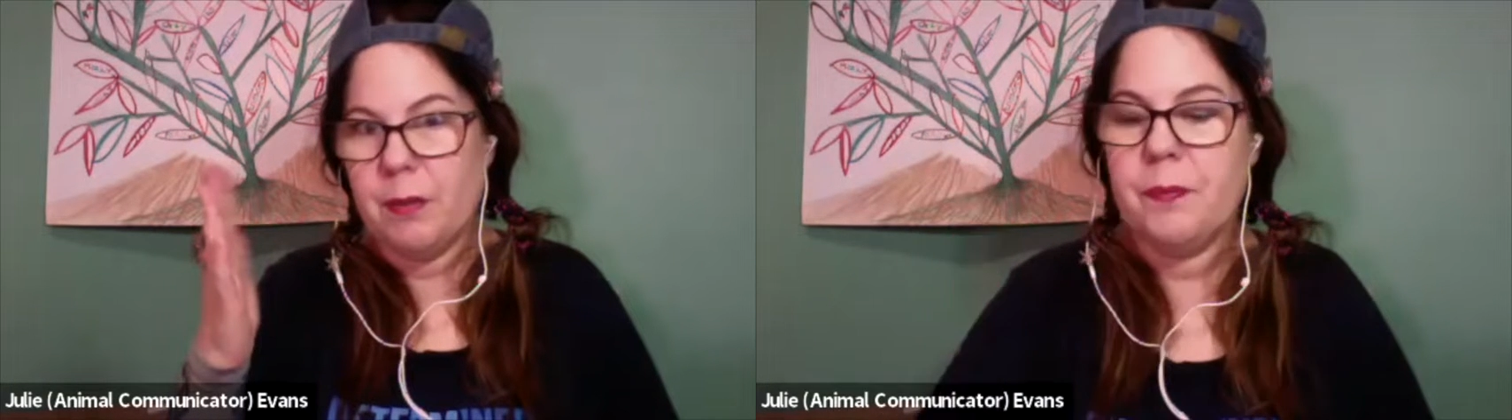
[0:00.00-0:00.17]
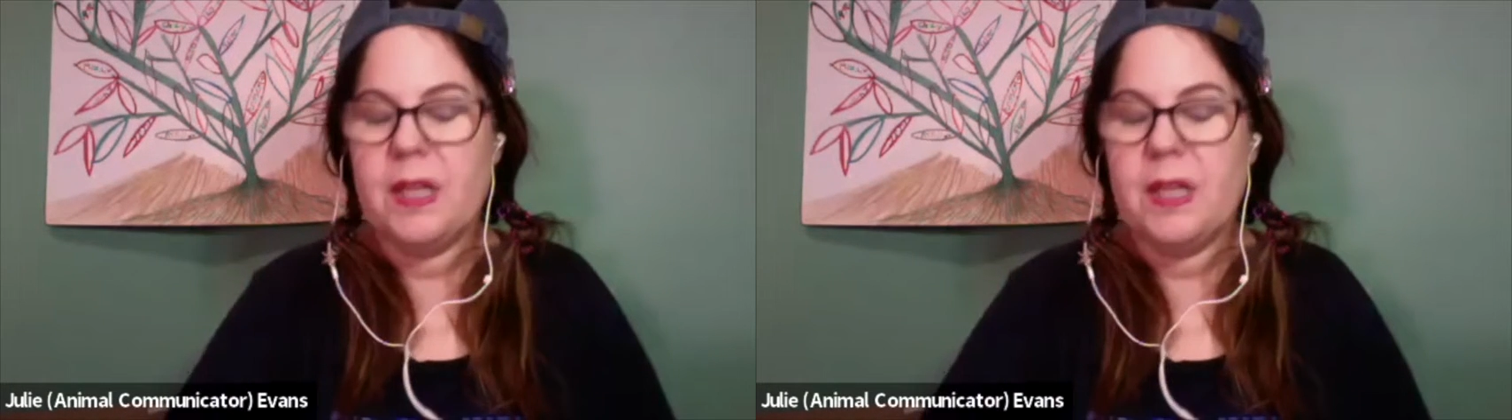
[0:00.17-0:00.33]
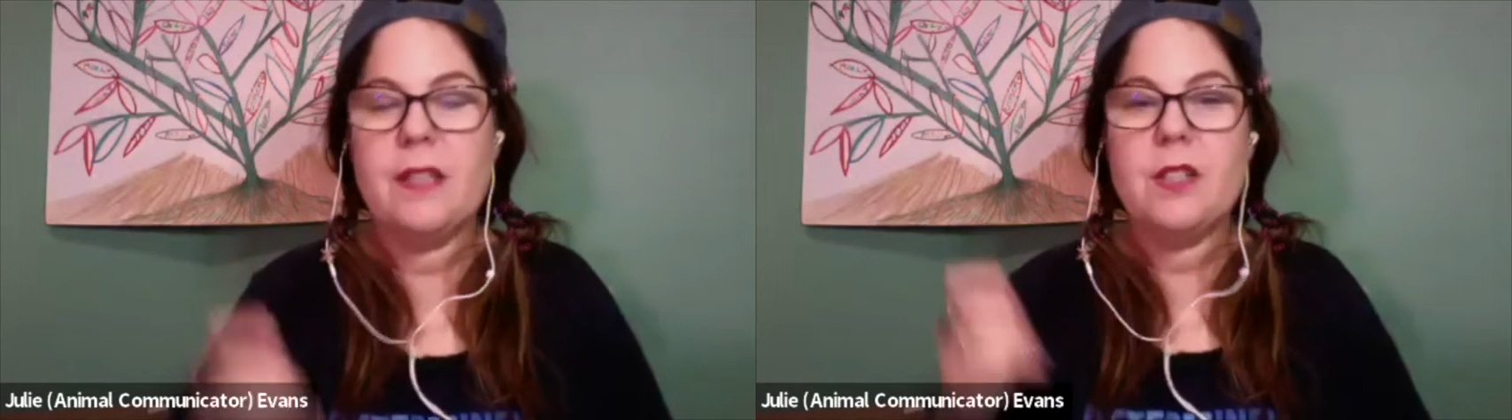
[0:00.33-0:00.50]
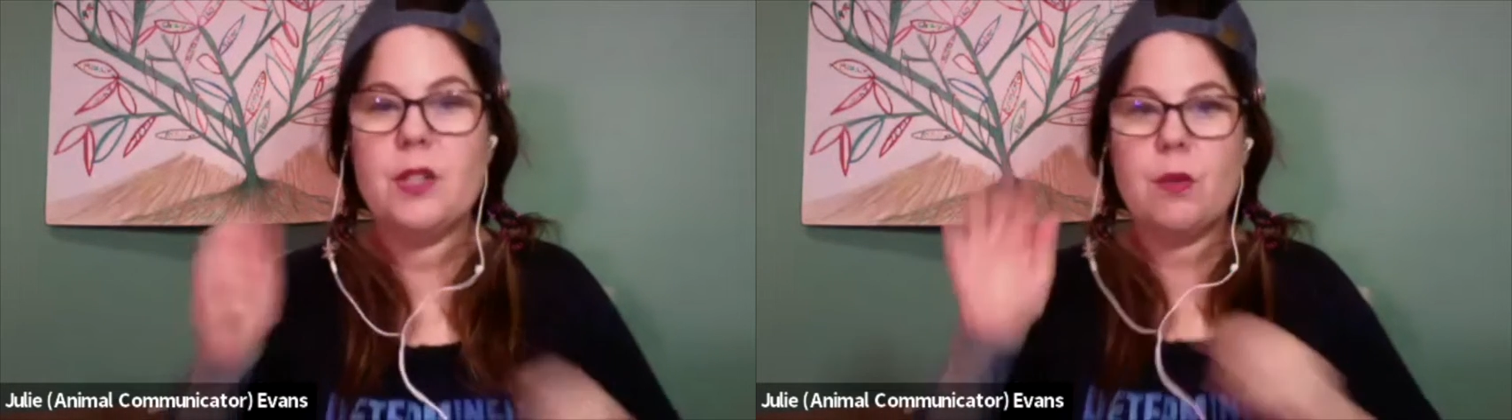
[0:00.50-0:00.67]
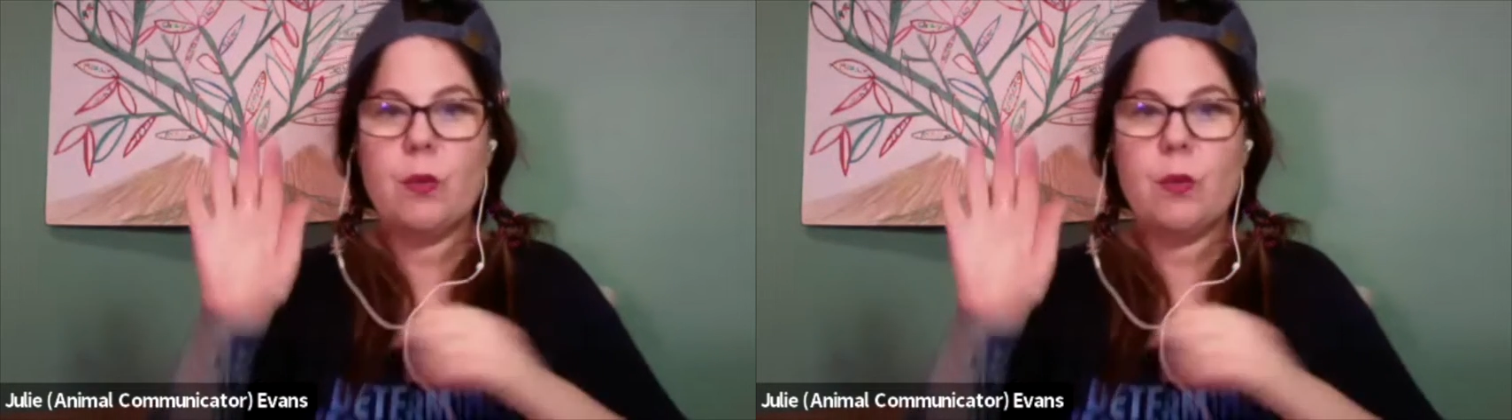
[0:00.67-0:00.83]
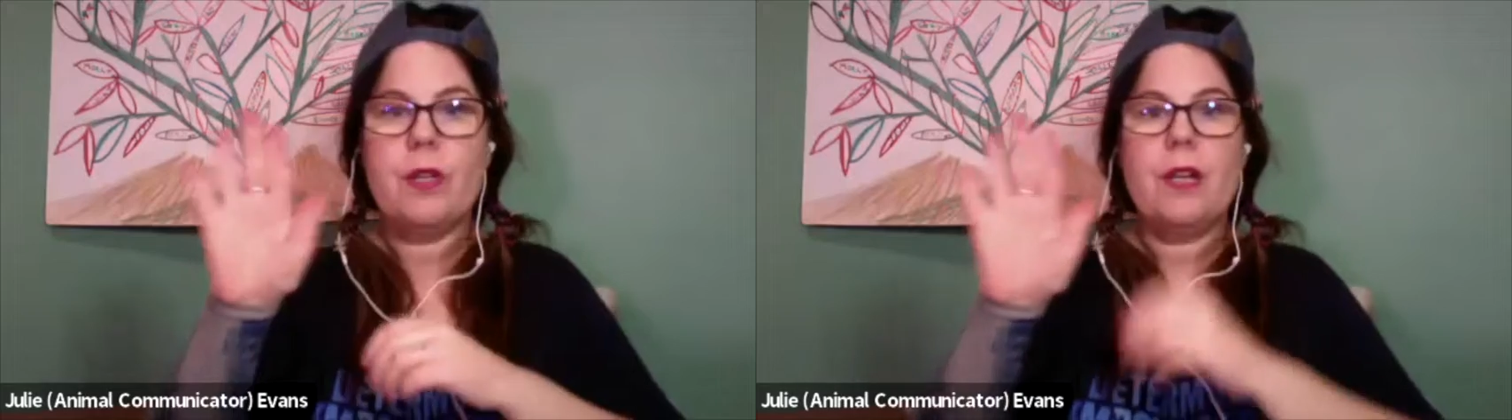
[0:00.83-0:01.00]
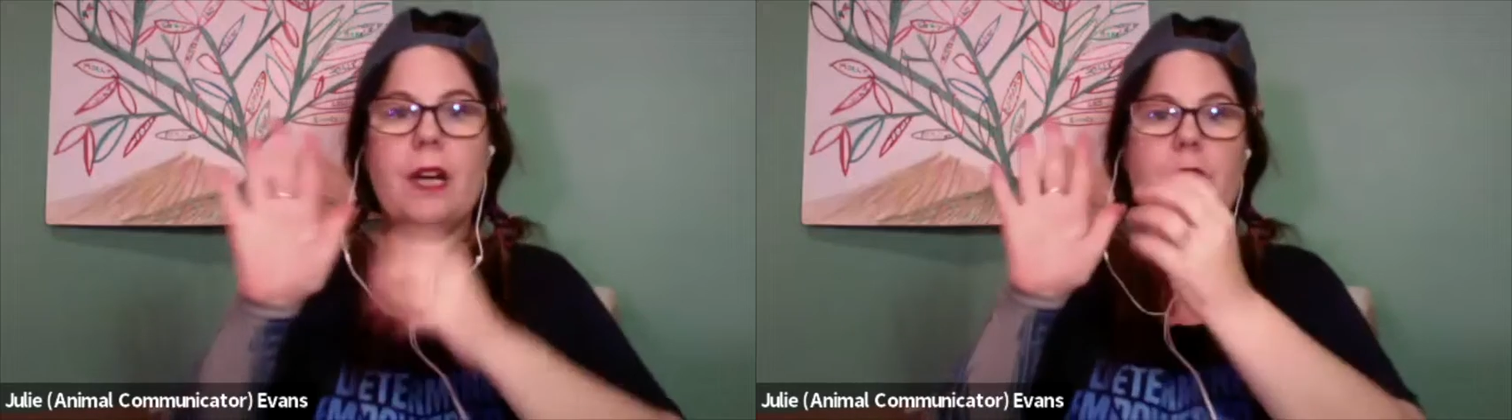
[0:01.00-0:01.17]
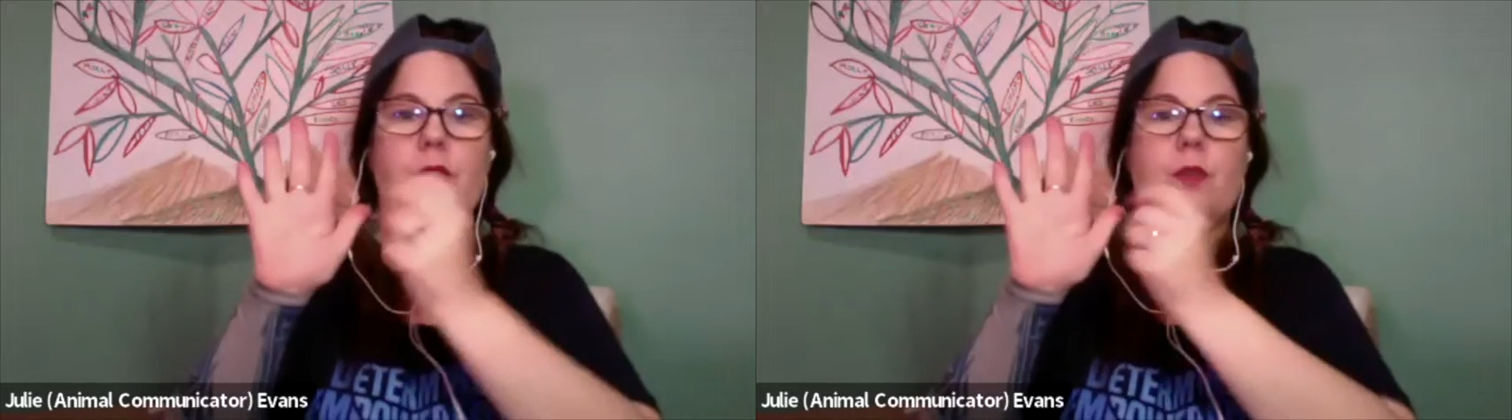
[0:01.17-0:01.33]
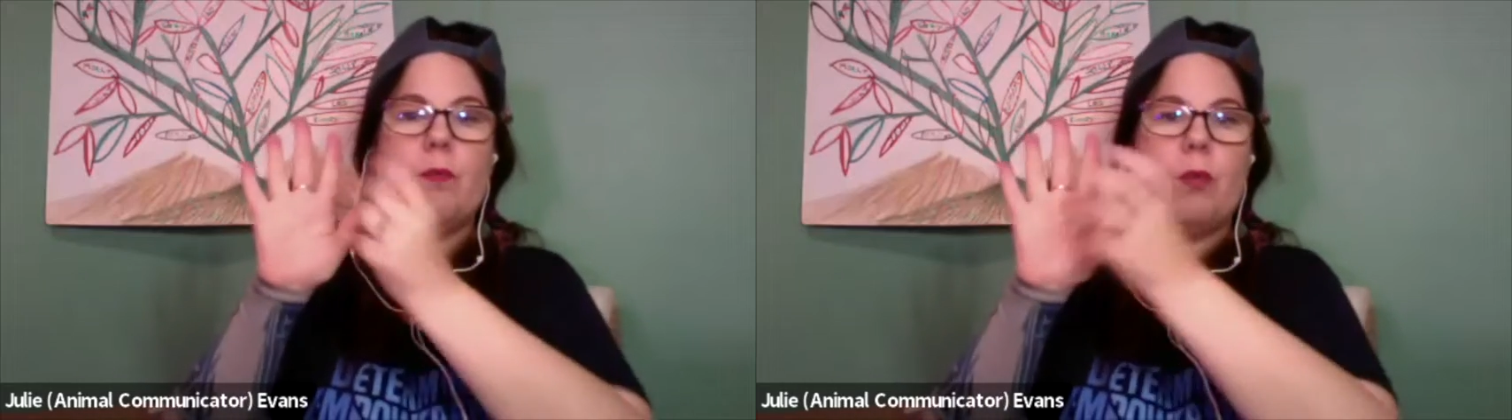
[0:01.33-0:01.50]
yeah, I just squirted
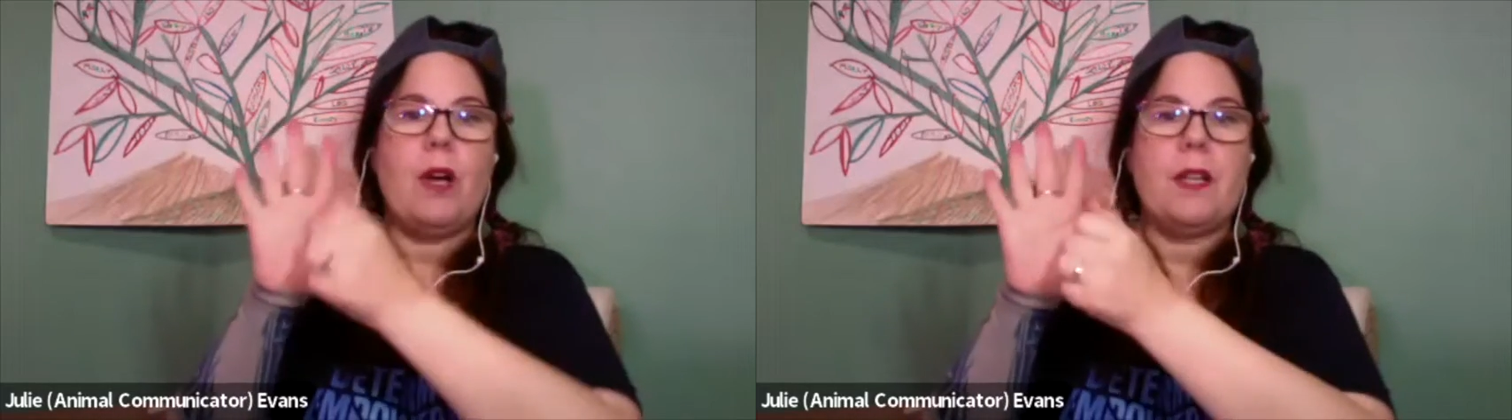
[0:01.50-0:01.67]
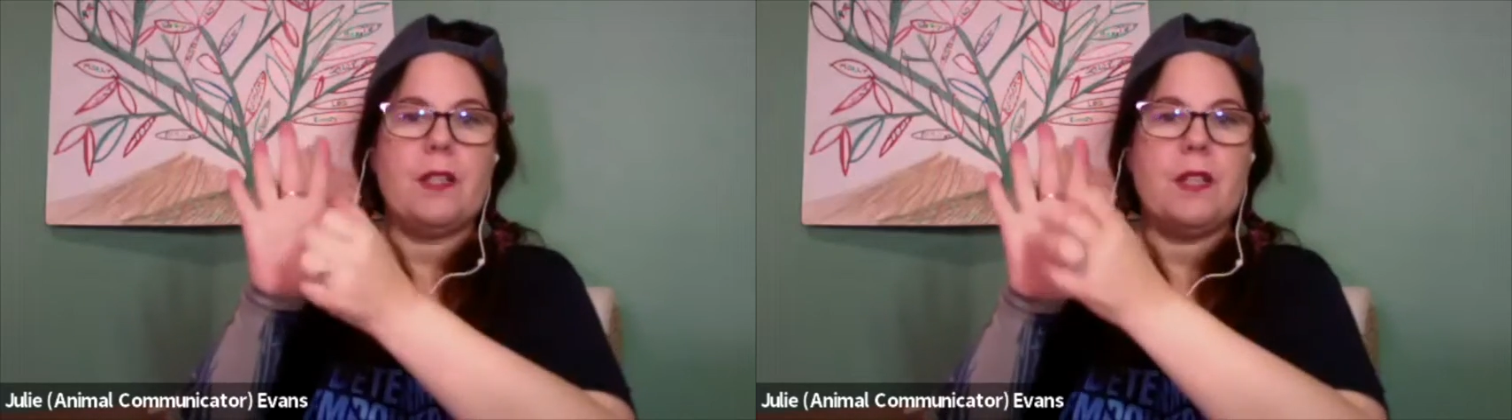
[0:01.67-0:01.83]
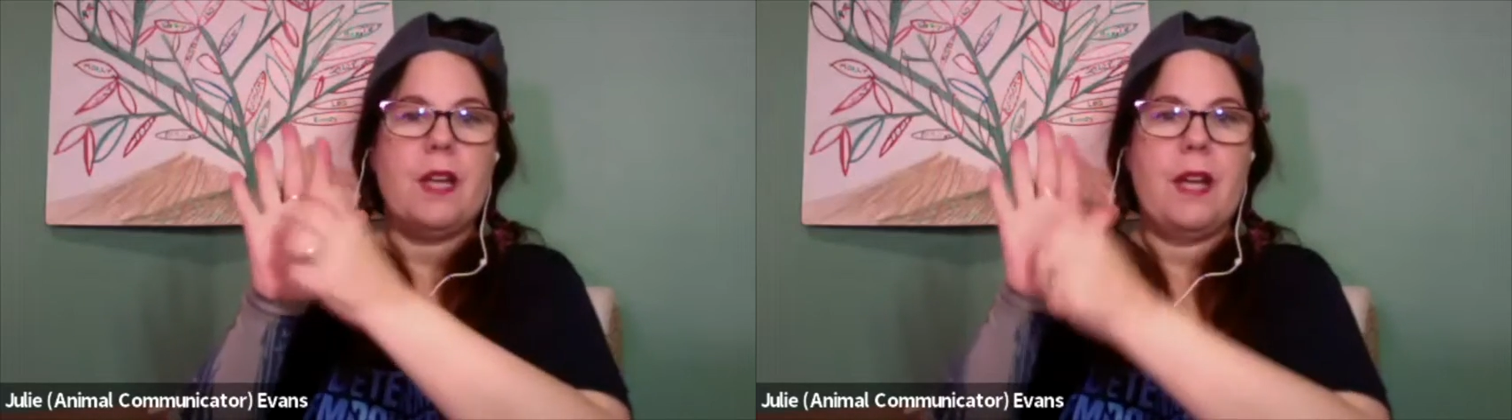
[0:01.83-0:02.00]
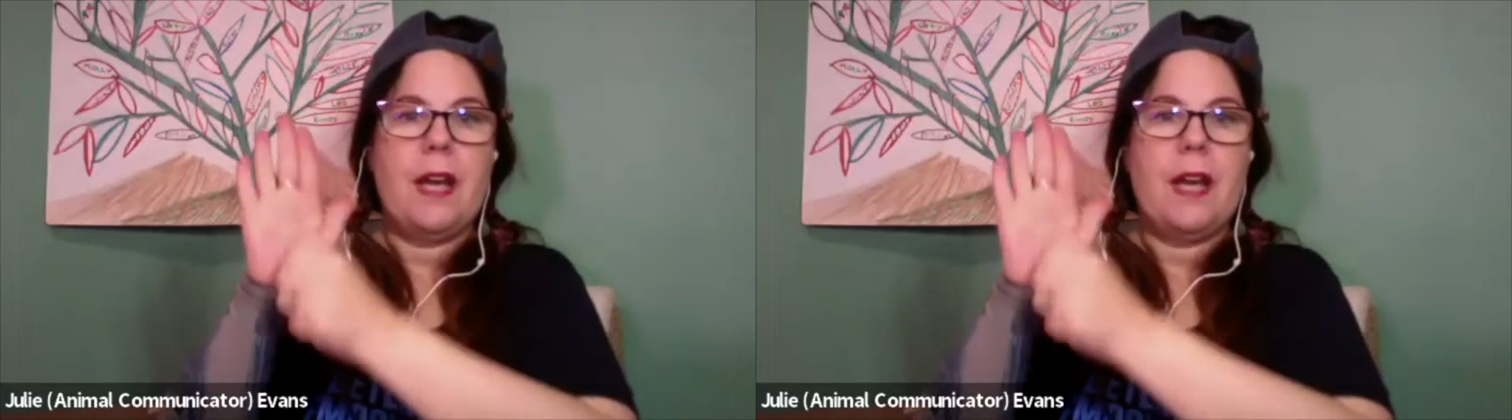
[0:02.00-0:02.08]
hydrogen peroxide